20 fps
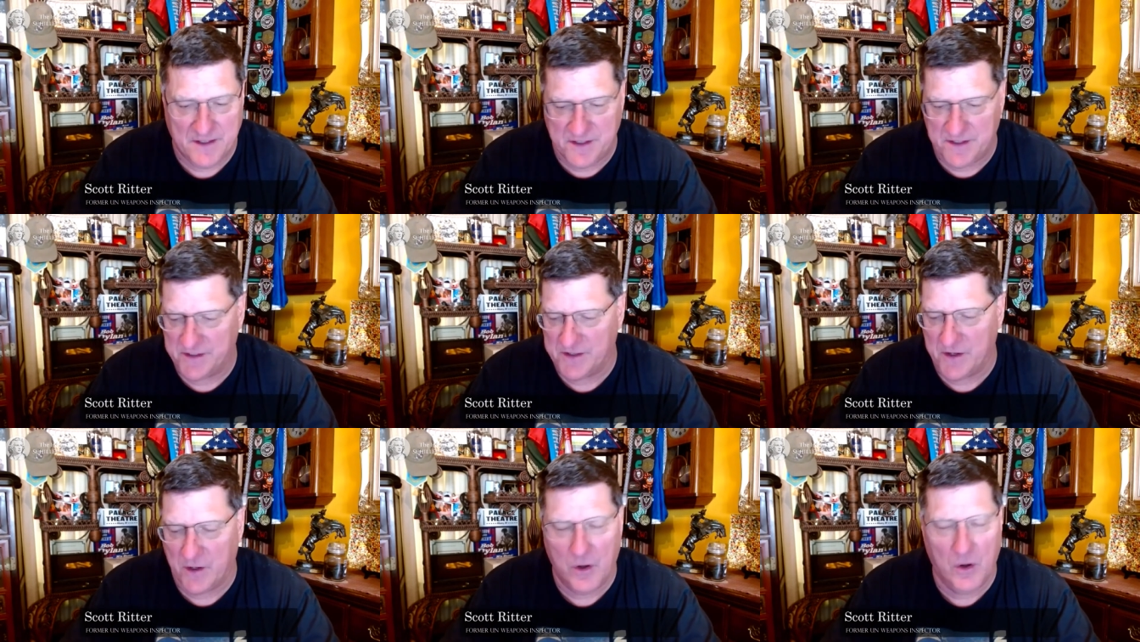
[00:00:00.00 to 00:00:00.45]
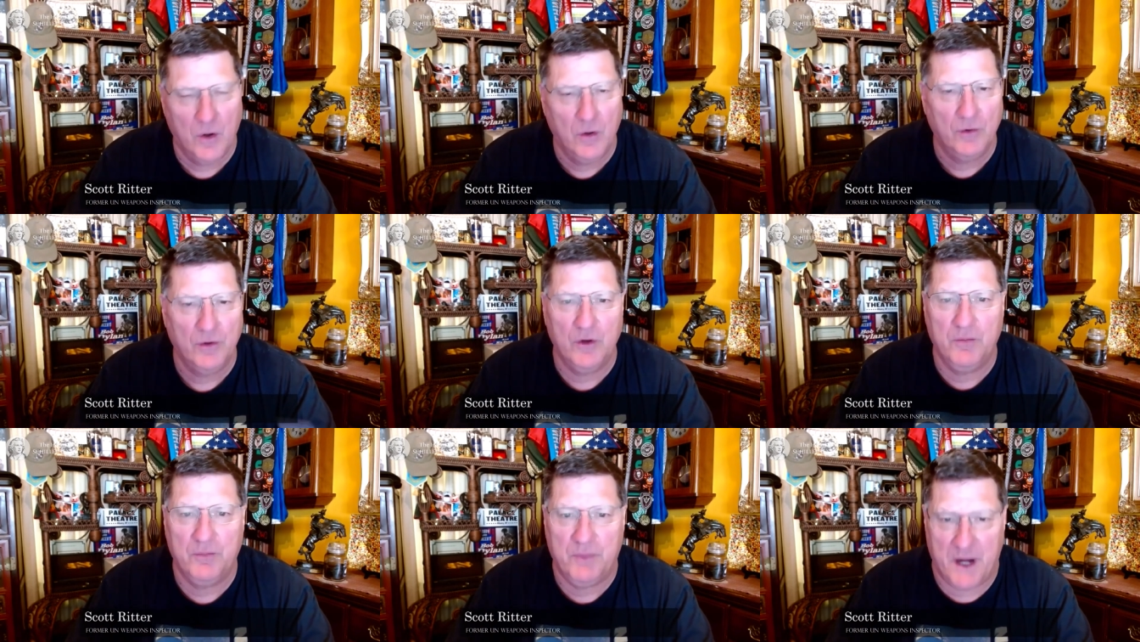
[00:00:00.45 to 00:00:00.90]
This is a
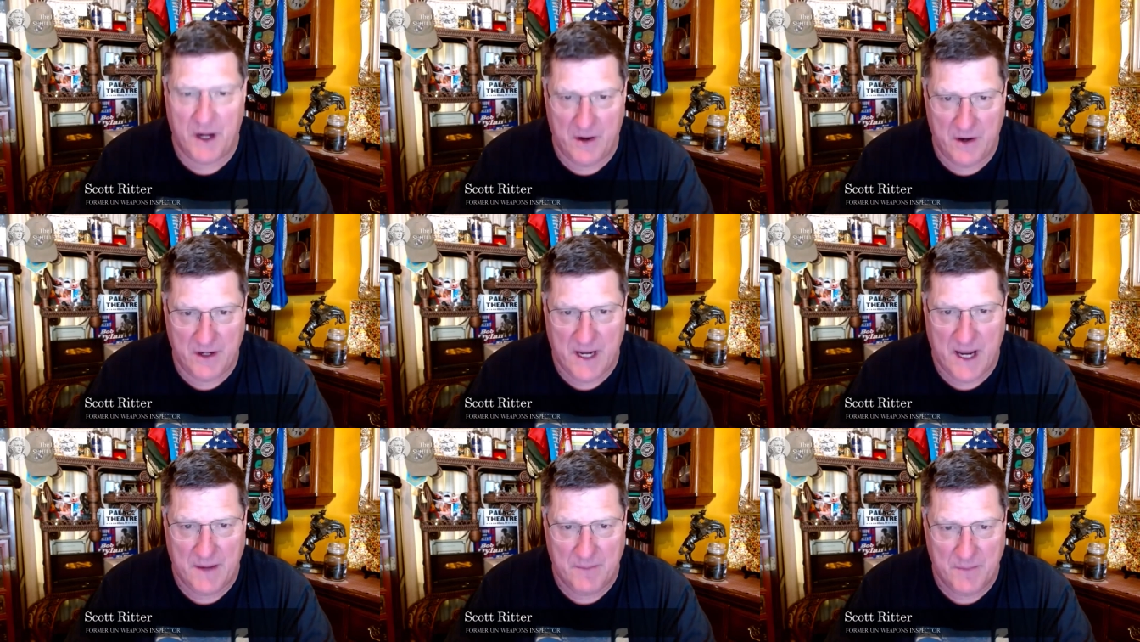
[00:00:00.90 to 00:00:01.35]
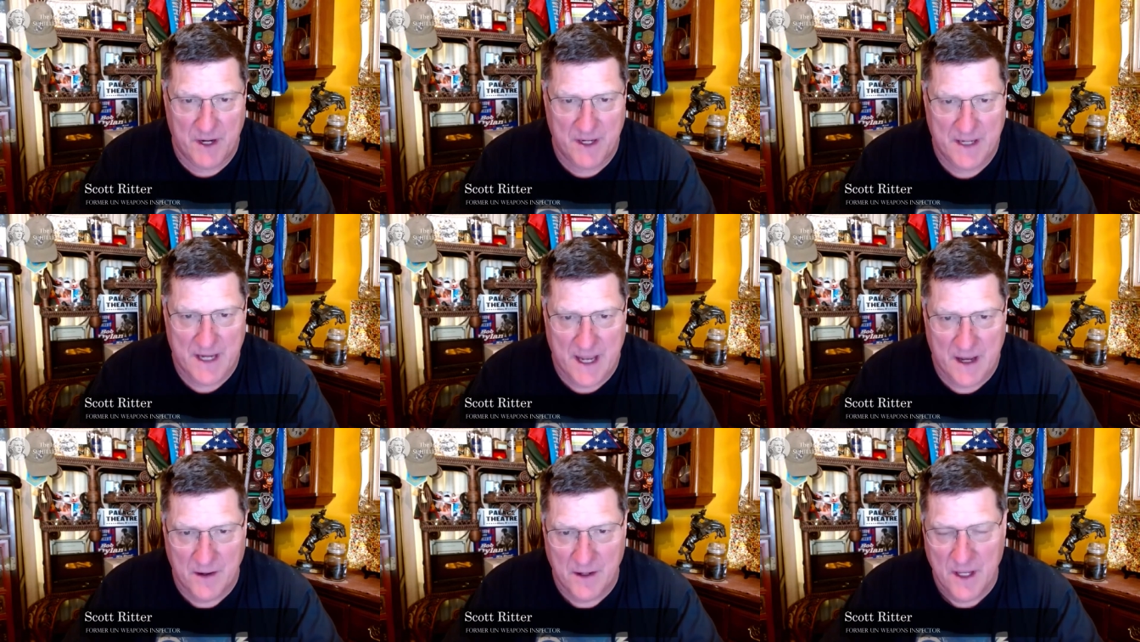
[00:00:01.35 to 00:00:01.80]
whole new paradigm
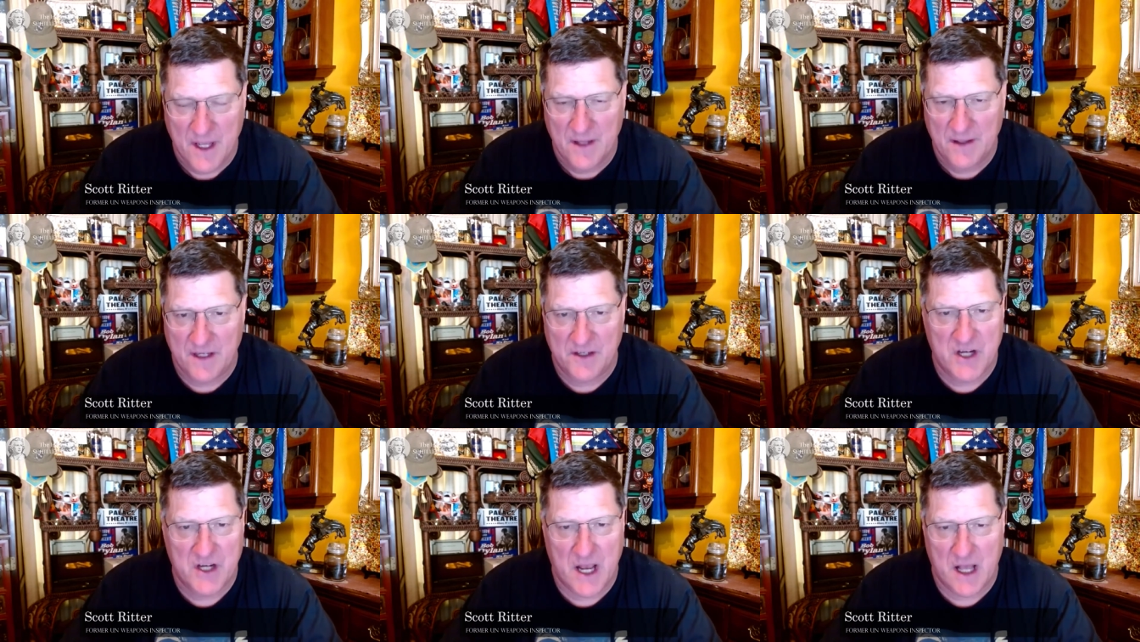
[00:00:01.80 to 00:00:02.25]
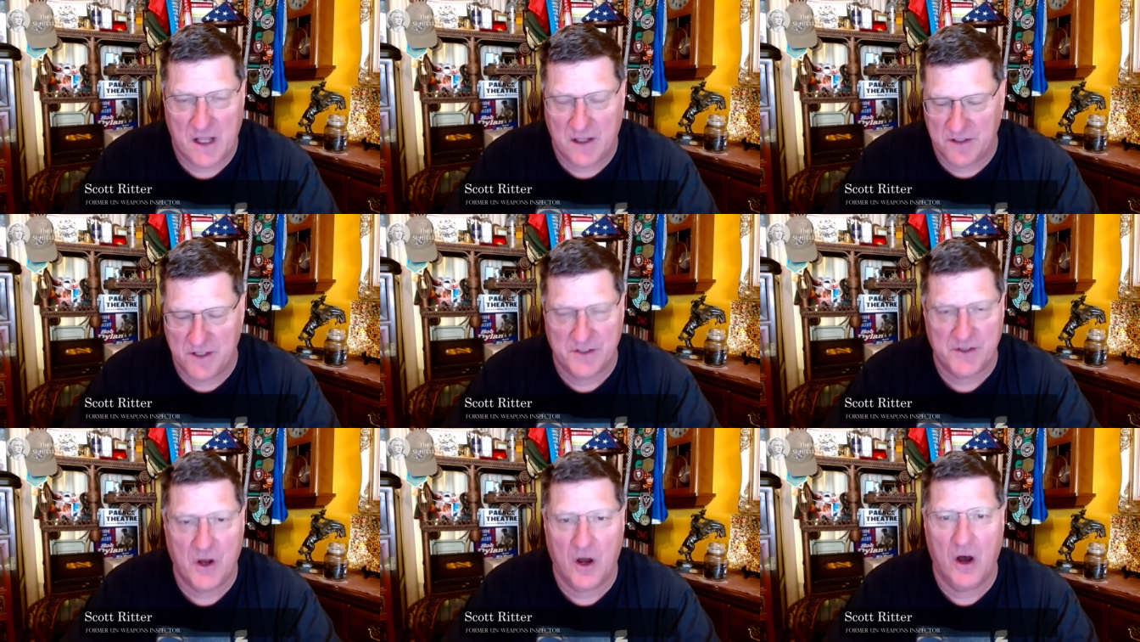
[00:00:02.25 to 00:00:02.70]
right now that
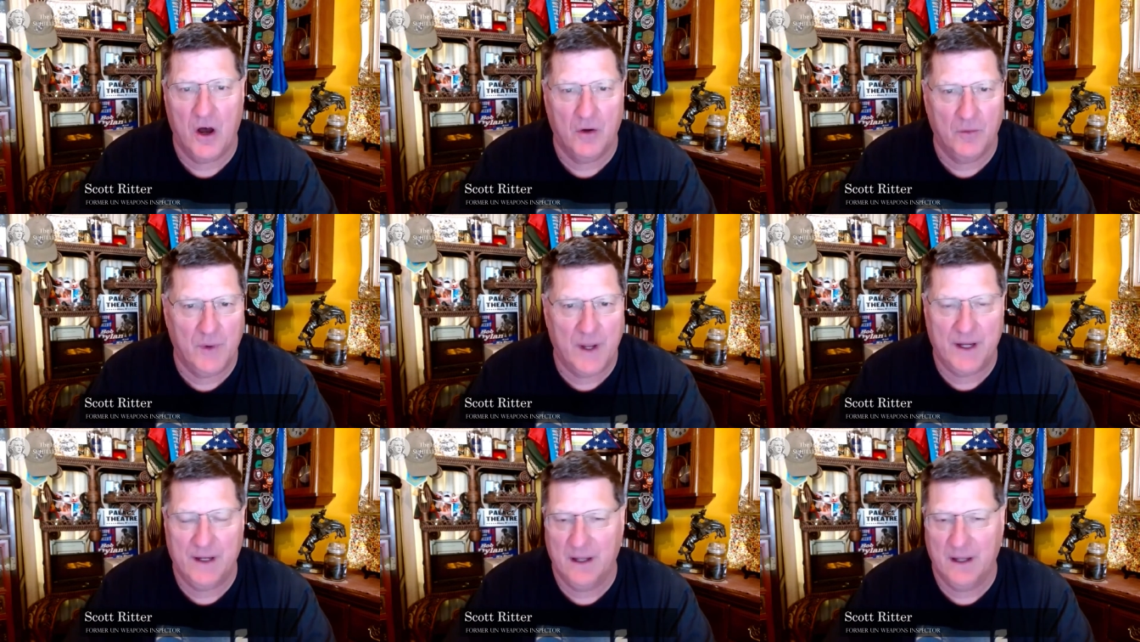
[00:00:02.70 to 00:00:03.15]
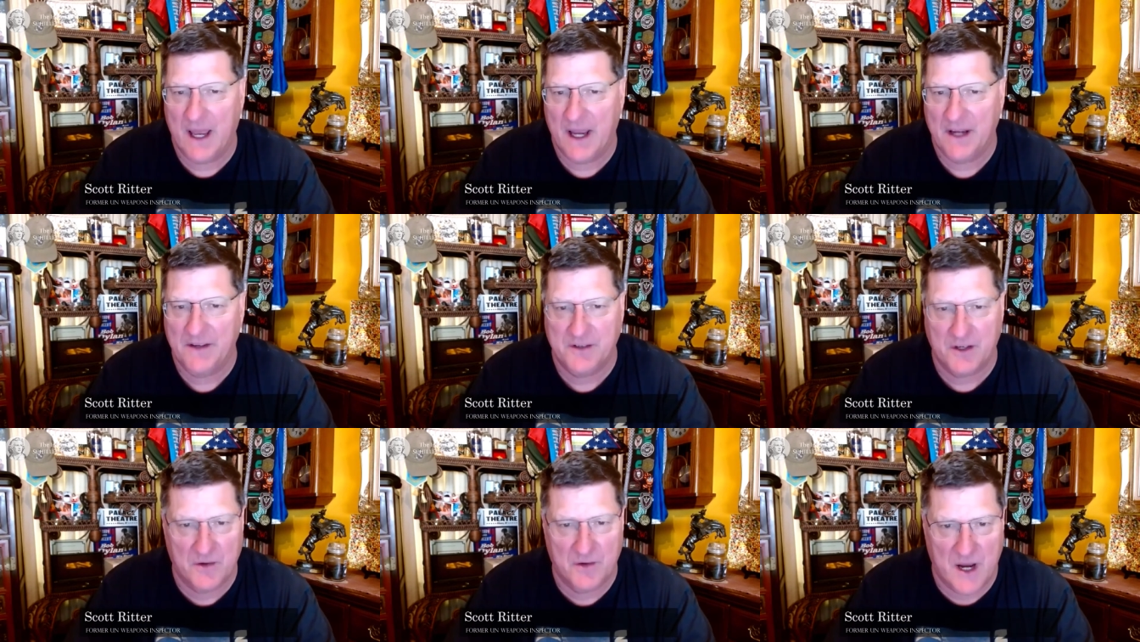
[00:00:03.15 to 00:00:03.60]
challenges all red
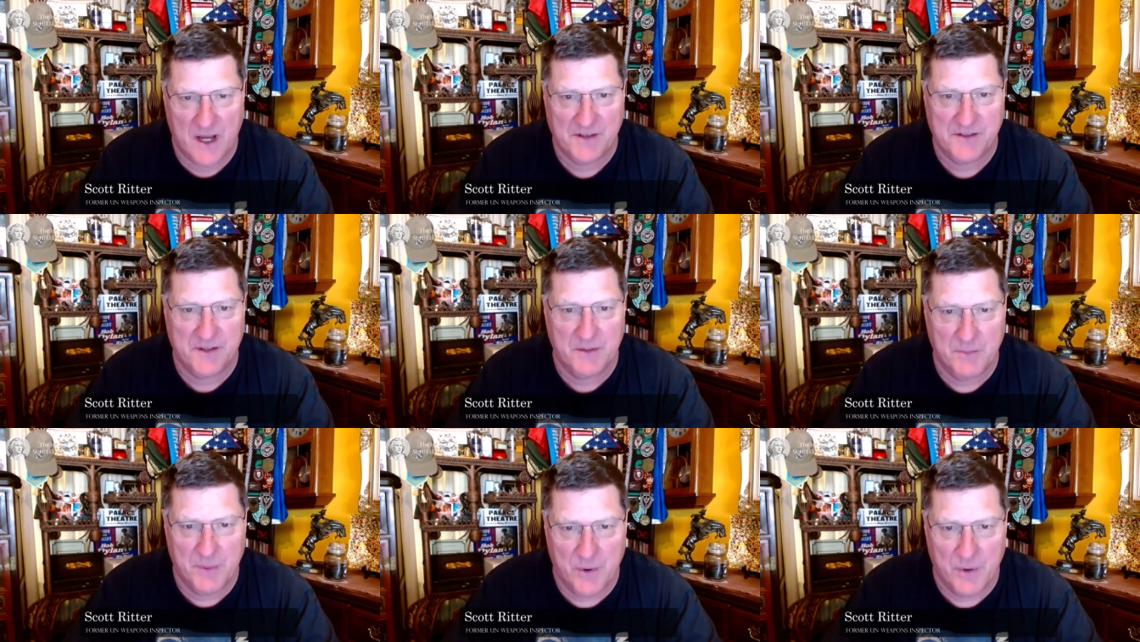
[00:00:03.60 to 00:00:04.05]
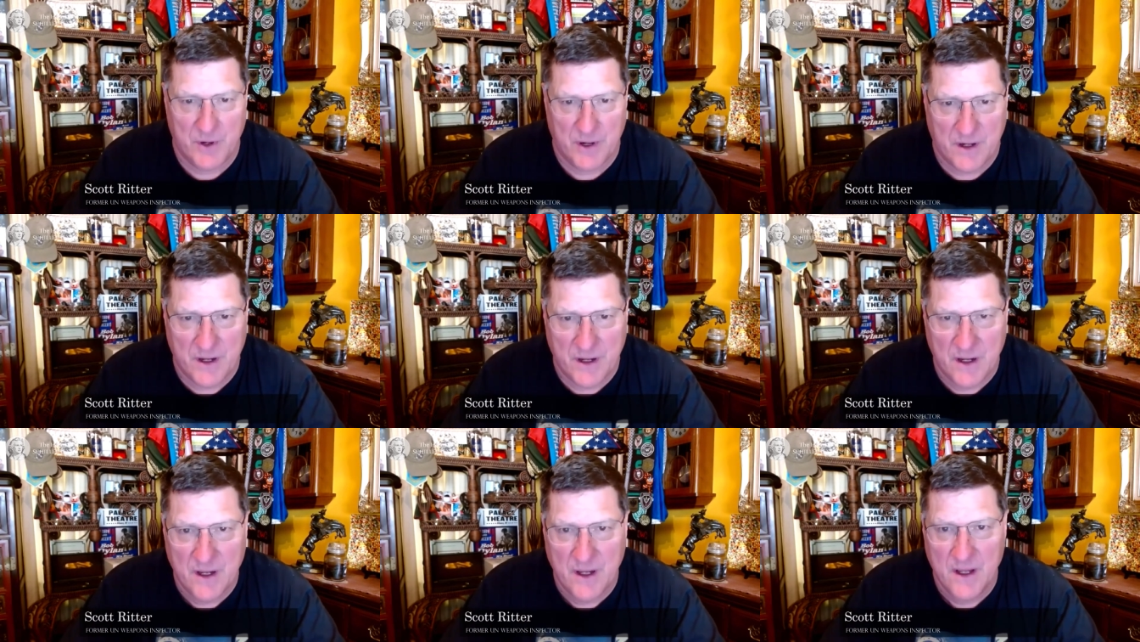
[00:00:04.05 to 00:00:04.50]
lines across the
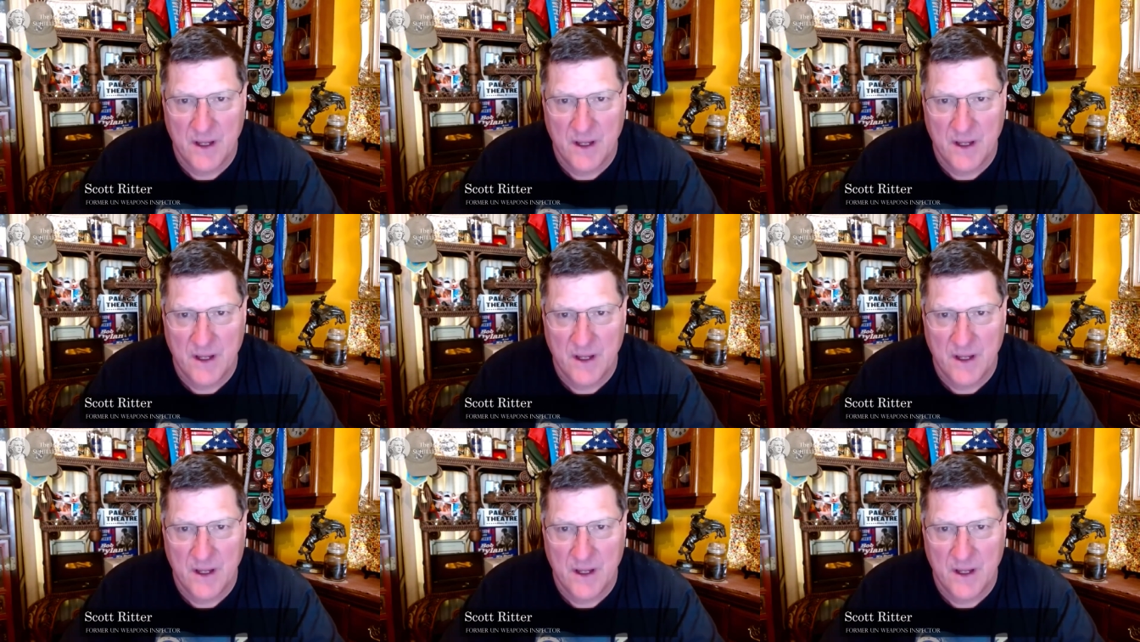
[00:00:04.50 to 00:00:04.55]
board.